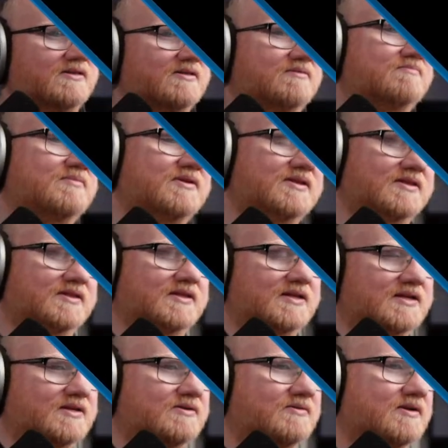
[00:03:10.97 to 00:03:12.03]
awesome,
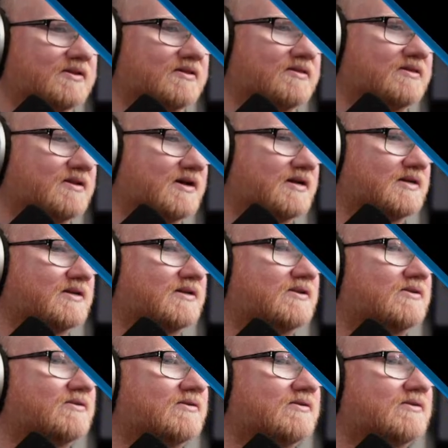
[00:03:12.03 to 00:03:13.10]
then you can sign in.